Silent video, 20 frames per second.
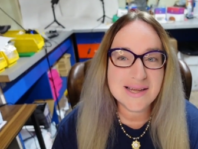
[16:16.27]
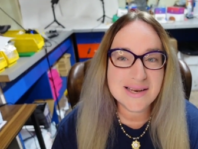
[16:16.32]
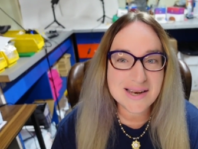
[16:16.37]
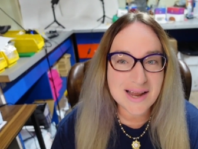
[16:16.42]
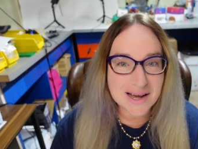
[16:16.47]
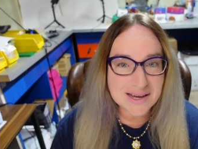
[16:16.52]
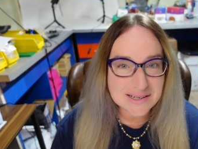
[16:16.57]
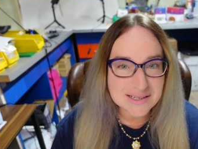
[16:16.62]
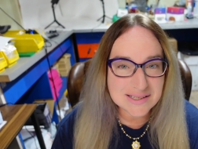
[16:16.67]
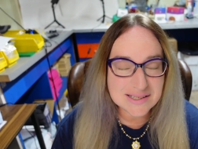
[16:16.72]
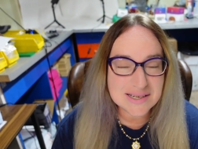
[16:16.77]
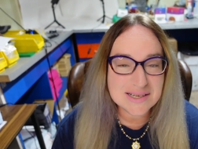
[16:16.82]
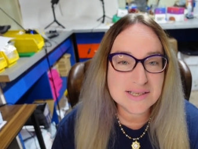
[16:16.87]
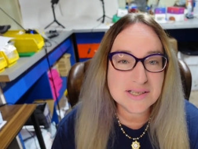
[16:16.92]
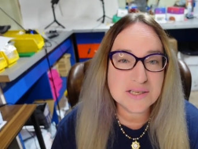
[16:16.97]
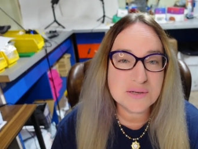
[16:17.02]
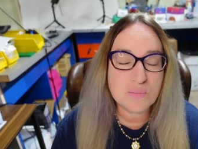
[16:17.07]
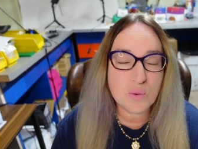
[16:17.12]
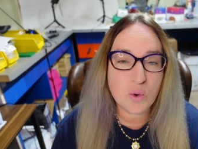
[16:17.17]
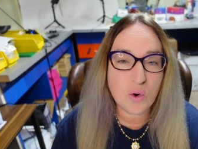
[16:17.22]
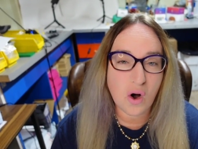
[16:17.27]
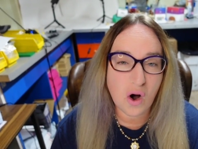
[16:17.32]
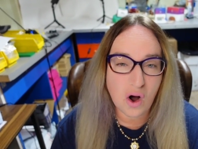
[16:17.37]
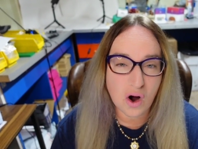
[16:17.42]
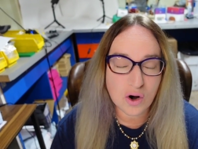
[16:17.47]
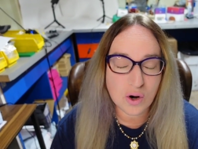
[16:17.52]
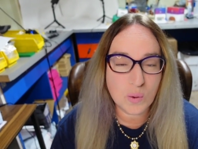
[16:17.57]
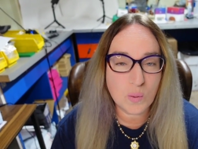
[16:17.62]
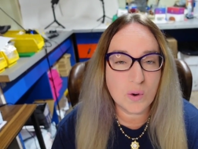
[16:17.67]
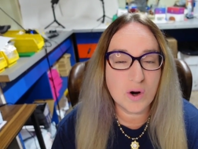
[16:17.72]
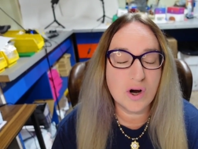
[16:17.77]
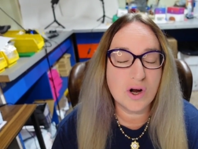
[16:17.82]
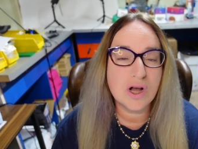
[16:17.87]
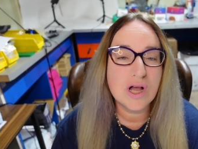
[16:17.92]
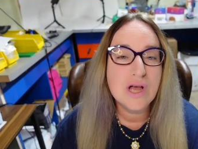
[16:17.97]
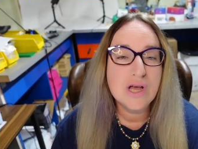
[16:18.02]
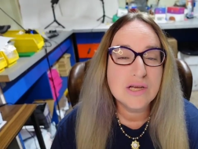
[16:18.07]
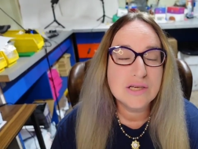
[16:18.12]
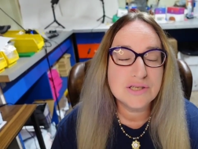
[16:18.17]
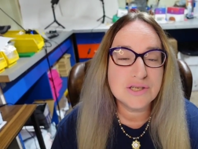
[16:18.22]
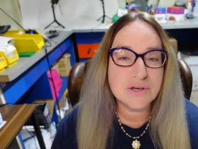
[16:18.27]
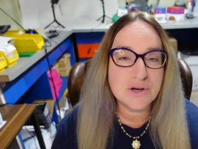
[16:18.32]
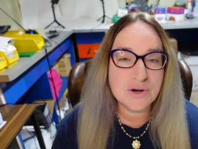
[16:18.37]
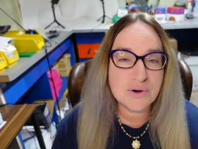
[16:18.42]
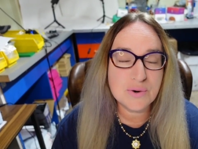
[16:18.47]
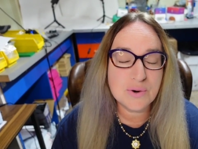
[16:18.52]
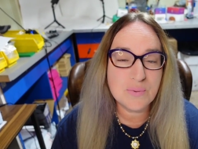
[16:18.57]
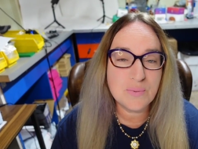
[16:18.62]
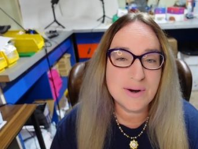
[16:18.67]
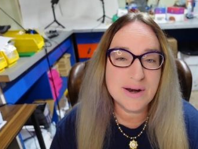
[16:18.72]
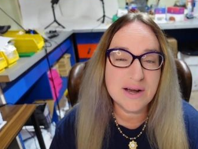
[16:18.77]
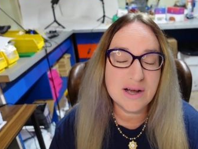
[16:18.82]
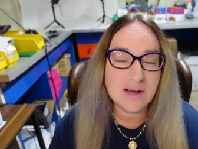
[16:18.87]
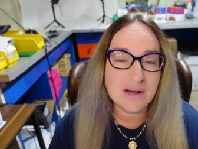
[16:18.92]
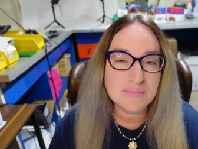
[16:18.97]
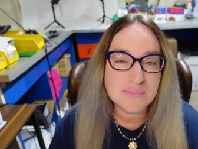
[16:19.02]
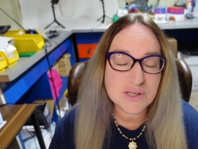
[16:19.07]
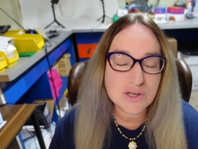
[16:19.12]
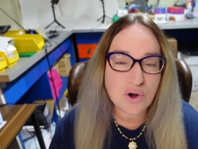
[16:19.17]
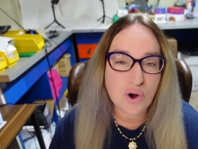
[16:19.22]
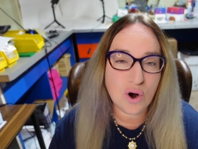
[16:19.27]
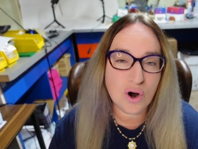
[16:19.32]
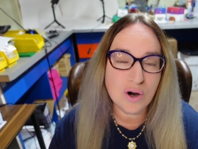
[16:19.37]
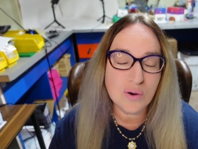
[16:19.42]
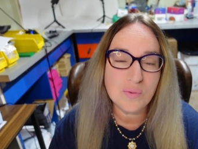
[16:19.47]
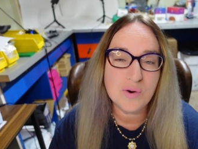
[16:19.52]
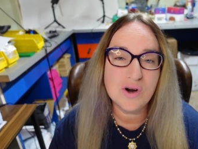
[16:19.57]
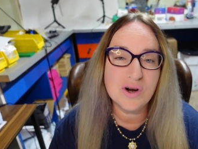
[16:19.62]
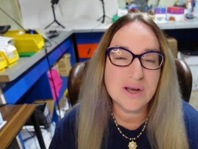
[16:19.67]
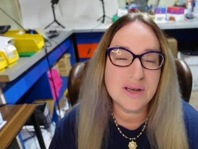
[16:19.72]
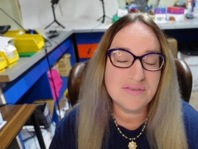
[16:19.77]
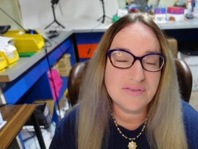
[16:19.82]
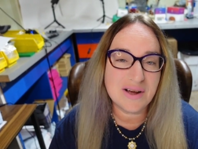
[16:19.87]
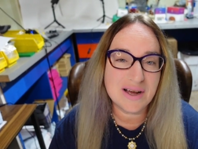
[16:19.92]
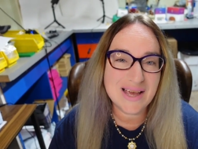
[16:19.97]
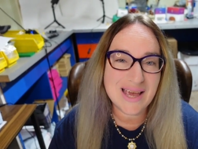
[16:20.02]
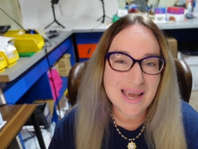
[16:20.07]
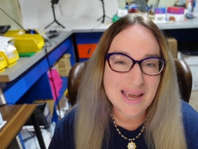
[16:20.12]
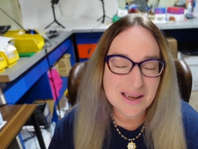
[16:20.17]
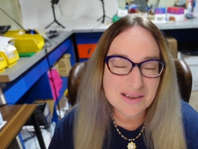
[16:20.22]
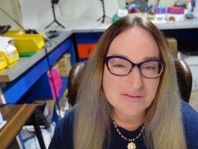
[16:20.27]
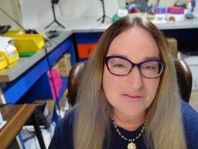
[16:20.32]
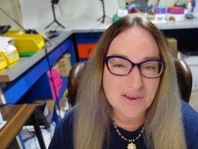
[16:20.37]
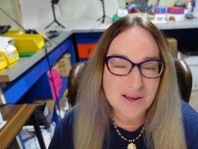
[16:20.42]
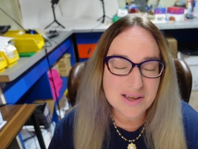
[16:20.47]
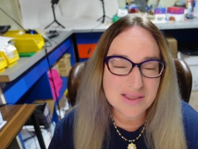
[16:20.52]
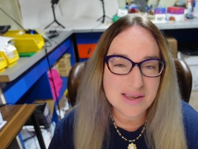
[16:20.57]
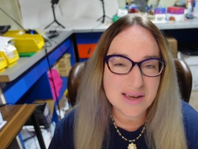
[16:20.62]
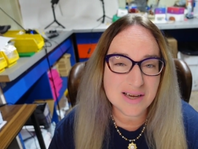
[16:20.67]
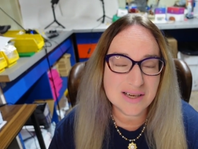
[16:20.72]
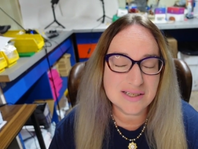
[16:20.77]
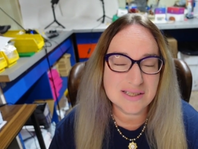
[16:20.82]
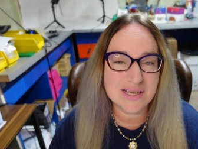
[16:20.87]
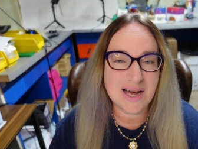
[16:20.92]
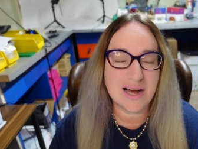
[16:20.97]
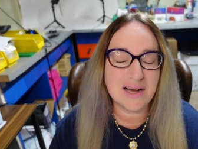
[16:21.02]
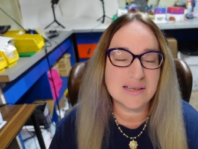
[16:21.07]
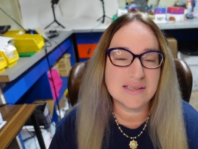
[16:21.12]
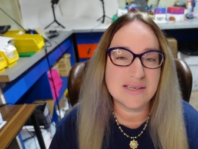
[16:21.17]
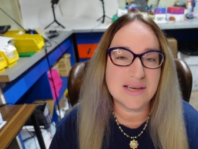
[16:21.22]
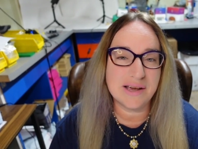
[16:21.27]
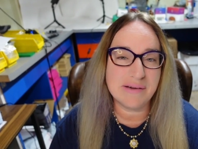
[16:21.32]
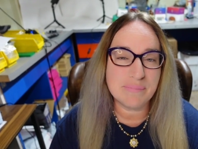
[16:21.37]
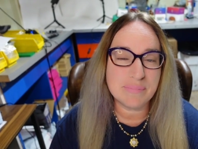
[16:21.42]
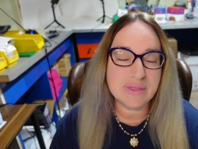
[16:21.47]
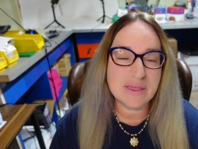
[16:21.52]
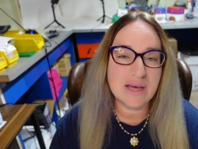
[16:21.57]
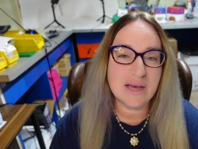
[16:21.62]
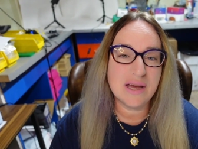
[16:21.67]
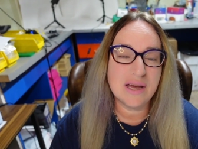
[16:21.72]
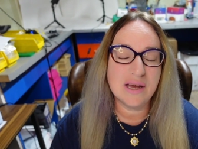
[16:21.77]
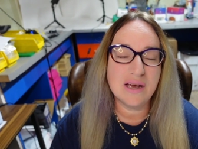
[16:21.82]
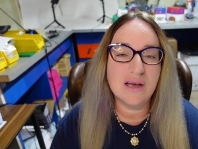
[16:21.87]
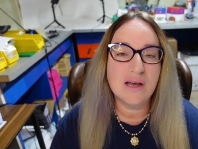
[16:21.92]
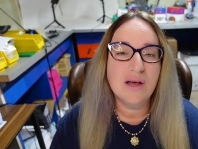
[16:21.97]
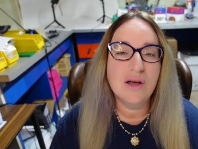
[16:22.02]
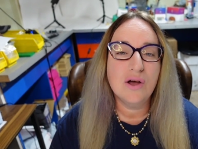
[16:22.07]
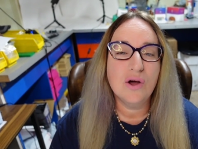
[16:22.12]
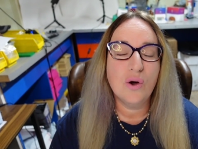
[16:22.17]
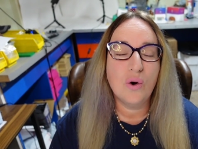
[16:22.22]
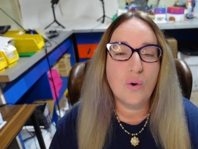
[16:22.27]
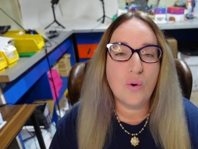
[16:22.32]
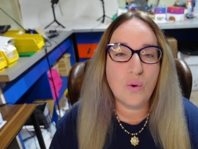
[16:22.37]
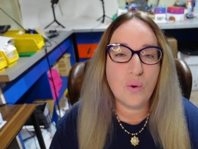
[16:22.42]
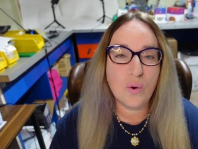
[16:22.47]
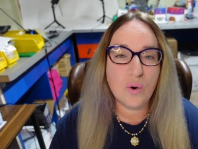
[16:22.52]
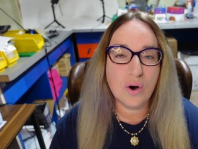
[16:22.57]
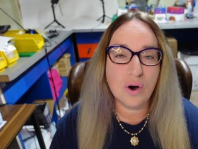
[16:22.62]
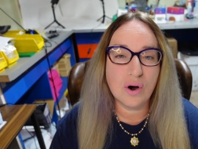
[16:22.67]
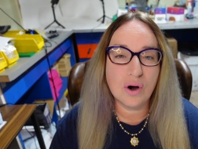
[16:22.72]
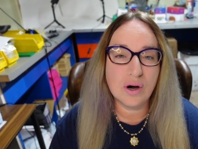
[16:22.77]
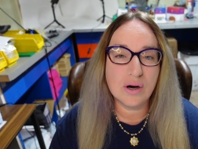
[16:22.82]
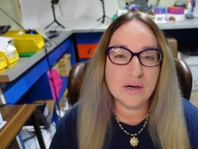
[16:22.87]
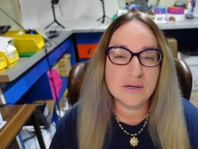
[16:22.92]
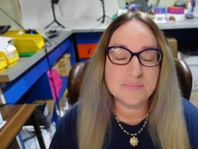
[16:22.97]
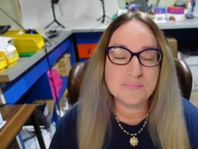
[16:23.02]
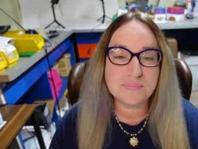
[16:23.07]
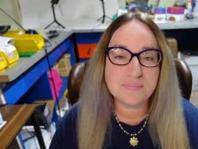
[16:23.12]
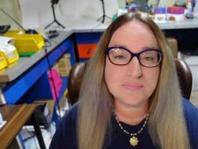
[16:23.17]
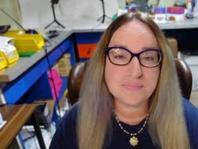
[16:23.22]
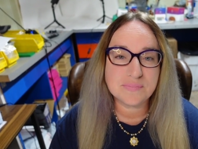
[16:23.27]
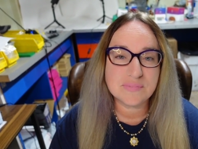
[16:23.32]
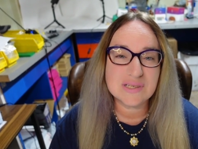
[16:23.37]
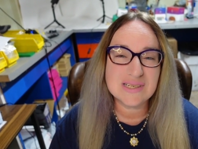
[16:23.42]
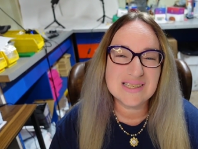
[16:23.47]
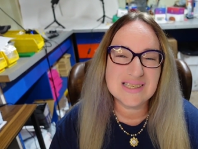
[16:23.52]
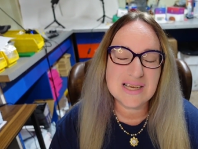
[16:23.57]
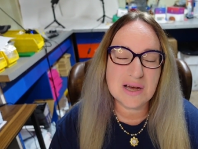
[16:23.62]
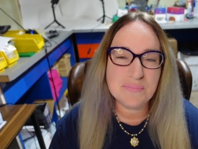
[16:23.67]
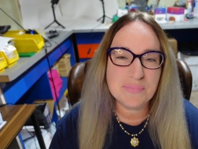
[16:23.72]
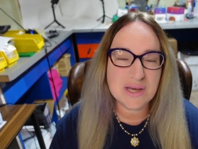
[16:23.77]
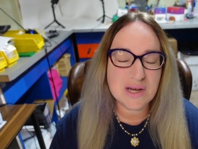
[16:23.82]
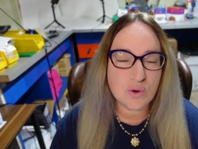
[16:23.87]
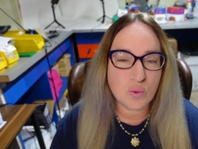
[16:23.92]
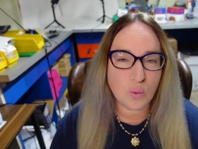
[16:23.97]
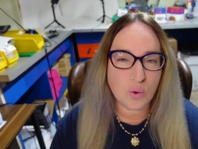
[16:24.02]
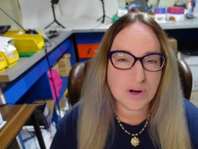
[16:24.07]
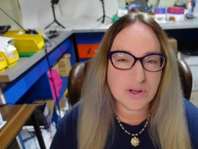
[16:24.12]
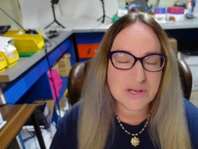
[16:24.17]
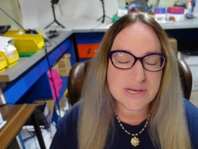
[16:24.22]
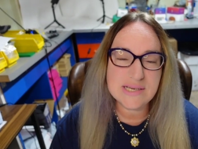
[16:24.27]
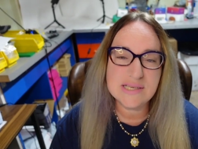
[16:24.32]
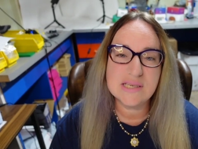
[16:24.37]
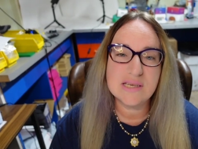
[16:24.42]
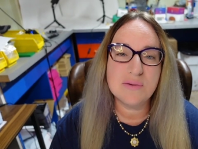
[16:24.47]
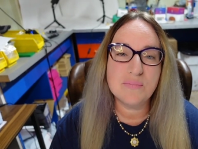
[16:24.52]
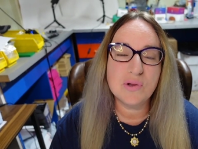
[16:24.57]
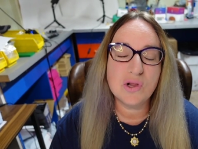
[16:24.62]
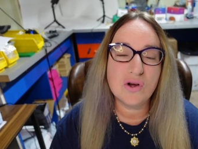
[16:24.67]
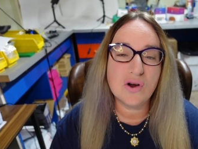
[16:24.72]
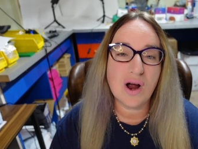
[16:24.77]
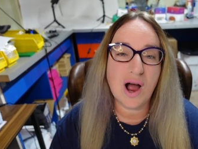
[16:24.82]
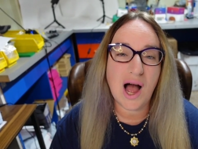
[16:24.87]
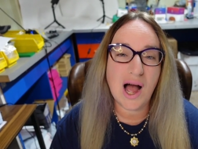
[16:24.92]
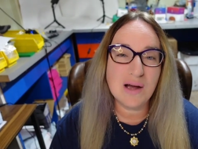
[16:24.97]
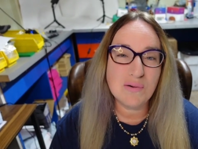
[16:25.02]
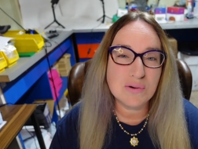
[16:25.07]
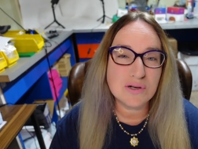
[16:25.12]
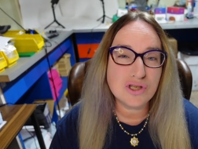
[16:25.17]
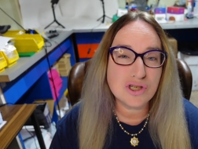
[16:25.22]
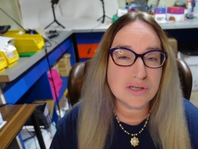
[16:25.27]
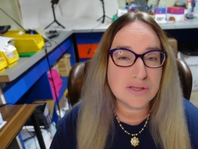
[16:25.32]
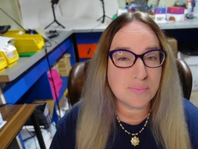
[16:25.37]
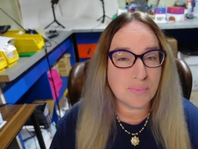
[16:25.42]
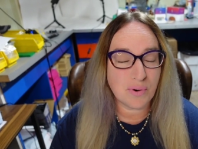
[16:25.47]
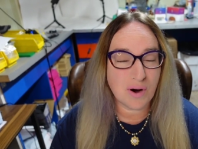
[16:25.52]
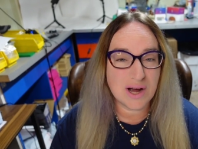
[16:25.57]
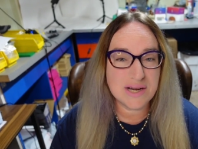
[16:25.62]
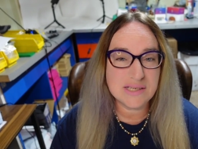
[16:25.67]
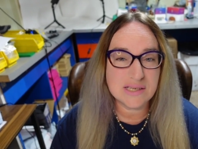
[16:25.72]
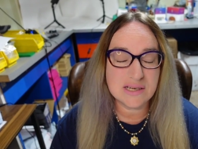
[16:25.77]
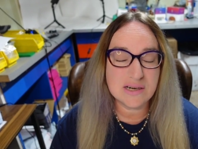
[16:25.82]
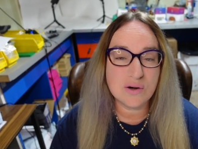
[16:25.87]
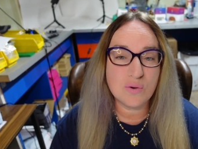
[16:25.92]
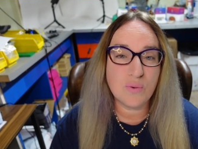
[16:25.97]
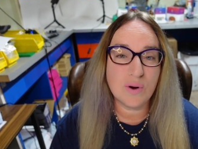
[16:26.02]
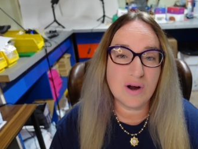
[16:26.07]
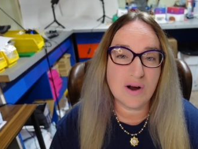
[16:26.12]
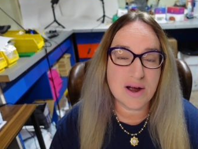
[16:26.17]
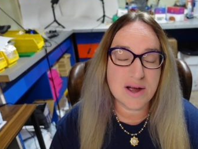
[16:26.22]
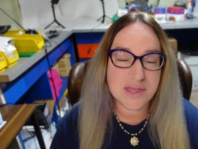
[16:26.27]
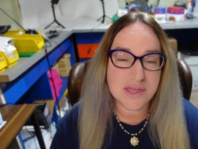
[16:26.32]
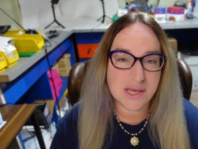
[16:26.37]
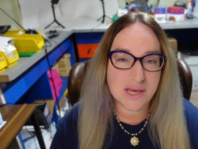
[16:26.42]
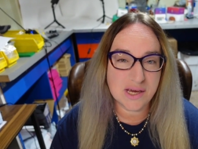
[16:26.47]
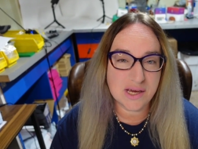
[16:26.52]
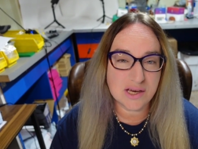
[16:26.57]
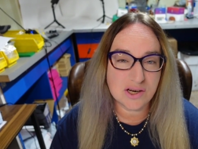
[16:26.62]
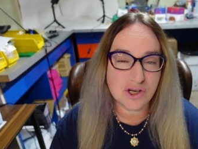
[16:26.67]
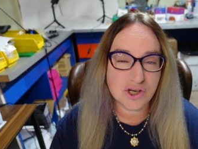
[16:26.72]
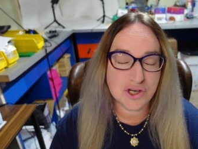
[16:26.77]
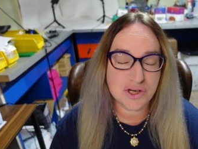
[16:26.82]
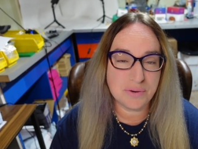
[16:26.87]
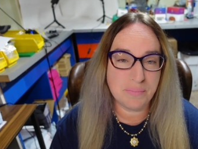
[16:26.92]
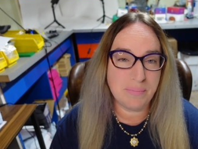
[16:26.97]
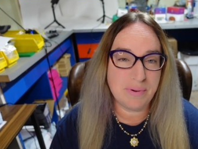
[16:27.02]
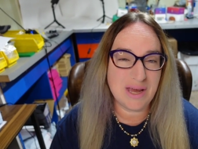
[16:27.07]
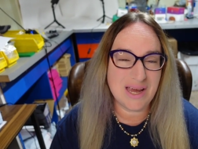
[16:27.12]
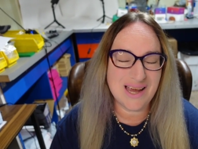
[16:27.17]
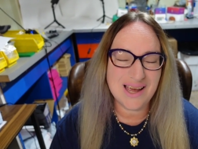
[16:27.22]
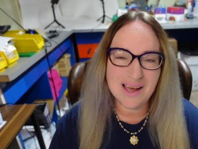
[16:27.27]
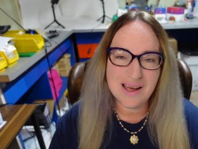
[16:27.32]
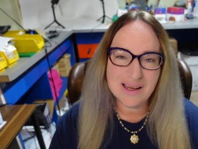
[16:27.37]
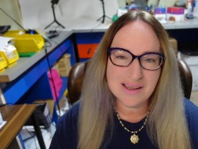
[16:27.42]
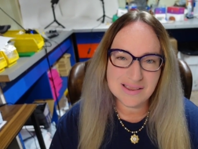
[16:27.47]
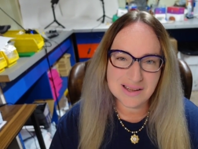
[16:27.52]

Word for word: Next is some more artwork. So when it comes to artwork, if I can't find the exact same thing or something really similar, I will just price it at where I think it should be.